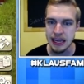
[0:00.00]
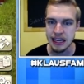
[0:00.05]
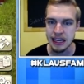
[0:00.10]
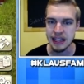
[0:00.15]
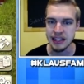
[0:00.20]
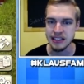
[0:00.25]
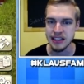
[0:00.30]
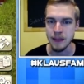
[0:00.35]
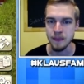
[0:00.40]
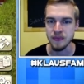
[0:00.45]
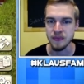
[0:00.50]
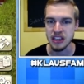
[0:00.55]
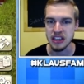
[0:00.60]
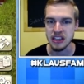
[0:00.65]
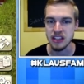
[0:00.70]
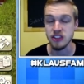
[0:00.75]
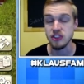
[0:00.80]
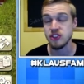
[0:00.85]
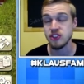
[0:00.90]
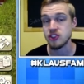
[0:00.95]
is
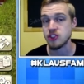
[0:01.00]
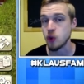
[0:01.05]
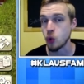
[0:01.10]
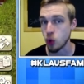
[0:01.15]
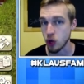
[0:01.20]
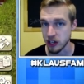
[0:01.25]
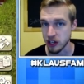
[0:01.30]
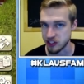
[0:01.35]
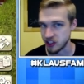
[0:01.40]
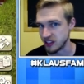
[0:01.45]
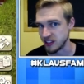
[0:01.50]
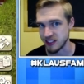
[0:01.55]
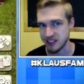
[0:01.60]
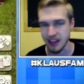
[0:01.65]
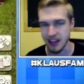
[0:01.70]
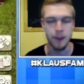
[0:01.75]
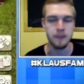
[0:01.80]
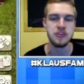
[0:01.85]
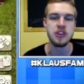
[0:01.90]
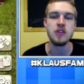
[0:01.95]
the storages.
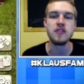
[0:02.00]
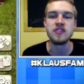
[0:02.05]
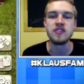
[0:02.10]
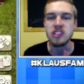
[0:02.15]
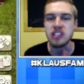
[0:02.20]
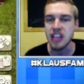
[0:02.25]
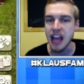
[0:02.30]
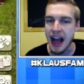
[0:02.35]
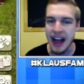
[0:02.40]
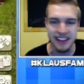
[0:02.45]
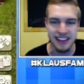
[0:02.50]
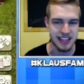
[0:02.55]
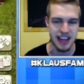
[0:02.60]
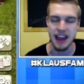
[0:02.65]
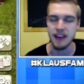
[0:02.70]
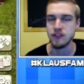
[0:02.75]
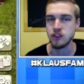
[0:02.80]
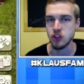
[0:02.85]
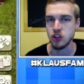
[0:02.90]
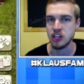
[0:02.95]
Um, you've got to
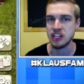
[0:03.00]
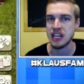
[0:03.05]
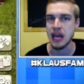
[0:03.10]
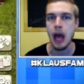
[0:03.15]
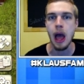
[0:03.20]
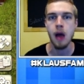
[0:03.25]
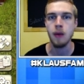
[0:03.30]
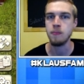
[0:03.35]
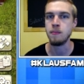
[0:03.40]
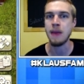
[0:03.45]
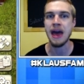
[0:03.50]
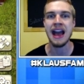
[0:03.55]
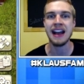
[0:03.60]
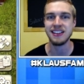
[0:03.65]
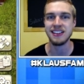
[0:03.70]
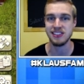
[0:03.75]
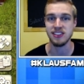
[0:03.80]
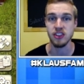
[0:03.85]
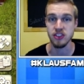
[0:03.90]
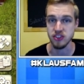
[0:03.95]
have good
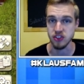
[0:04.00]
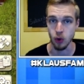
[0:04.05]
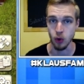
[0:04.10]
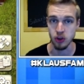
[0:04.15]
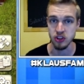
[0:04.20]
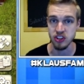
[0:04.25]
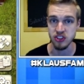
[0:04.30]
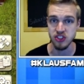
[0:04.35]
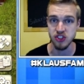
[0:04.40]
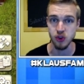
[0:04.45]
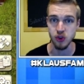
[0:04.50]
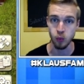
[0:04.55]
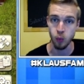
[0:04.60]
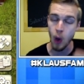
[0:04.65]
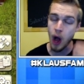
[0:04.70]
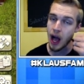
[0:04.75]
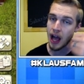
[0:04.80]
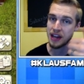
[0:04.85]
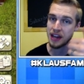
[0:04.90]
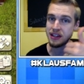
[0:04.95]
maxed storages to,
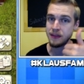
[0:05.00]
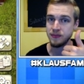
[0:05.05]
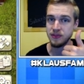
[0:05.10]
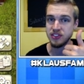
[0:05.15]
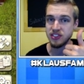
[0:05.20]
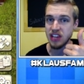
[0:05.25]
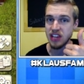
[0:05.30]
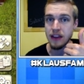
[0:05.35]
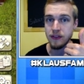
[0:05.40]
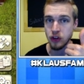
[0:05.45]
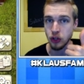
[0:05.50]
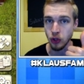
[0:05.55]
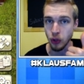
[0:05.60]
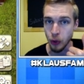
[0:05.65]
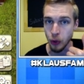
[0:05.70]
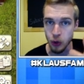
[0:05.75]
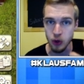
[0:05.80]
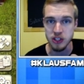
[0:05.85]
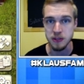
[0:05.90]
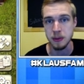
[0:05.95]
one, save your
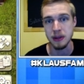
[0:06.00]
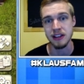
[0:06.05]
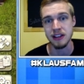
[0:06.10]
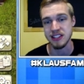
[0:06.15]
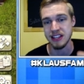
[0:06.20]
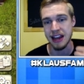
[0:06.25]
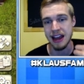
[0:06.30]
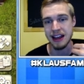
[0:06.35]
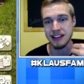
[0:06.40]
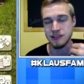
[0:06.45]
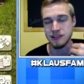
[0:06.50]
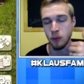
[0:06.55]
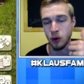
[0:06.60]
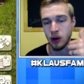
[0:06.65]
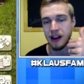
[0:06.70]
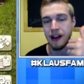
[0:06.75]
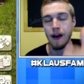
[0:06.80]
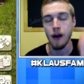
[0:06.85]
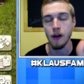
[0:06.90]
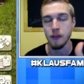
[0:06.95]
loot, because it has
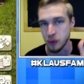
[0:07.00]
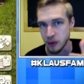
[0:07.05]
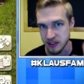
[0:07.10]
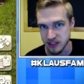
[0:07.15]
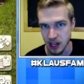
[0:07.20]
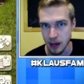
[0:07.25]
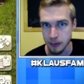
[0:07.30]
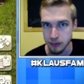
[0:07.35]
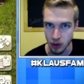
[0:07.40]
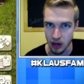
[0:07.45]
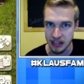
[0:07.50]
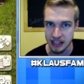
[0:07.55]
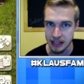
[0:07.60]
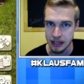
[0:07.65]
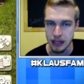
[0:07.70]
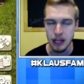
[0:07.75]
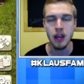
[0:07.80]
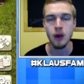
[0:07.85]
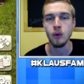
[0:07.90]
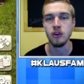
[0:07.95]
more health when it's
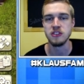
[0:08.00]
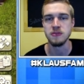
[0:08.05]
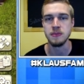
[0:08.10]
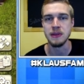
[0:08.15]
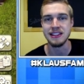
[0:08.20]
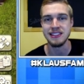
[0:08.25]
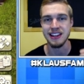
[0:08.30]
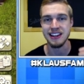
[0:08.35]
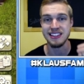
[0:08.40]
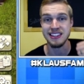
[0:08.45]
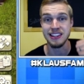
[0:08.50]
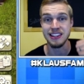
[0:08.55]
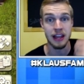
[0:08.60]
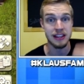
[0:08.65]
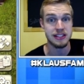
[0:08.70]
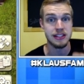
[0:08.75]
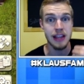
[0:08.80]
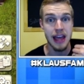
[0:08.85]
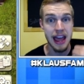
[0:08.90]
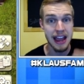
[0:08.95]
upgraded, which means that it's
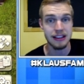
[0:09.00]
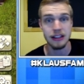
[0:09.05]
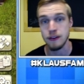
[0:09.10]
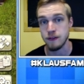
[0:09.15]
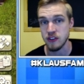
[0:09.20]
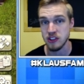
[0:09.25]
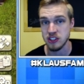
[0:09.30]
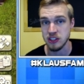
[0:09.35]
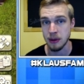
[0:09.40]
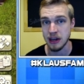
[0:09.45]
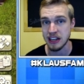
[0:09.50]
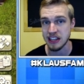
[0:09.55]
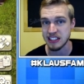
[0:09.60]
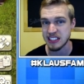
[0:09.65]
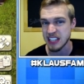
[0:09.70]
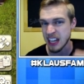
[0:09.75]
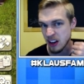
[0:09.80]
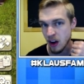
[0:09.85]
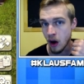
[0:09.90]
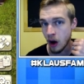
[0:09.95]
less likely for somebody to
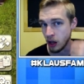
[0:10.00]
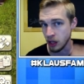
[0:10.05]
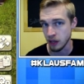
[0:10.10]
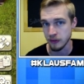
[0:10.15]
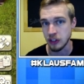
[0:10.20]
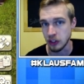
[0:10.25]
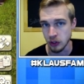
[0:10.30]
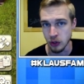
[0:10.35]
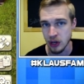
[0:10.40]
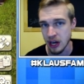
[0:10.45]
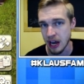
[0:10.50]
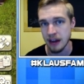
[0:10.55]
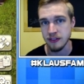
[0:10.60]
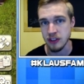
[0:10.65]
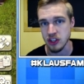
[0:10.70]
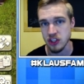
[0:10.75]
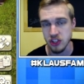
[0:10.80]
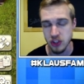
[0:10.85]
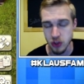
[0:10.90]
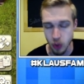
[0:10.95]
take all of your loot out of
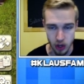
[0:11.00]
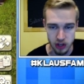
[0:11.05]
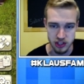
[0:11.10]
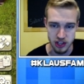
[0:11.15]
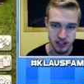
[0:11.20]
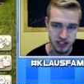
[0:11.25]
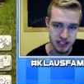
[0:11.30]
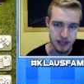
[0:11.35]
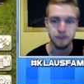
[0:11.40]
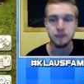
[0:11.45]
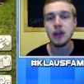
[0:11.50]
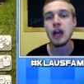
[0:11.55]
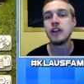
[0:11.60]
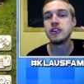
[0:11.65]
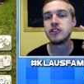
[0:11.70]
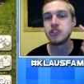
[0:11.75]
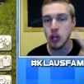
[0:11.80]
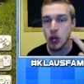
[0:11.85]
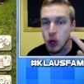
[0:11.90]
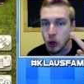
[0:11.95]
your storages.
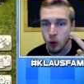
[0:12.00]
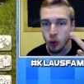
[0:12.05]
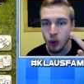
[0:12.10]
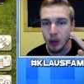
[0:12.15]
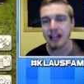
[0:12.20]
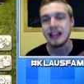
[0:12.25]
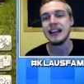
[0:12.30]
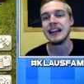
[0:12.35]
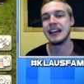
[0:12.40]
Two,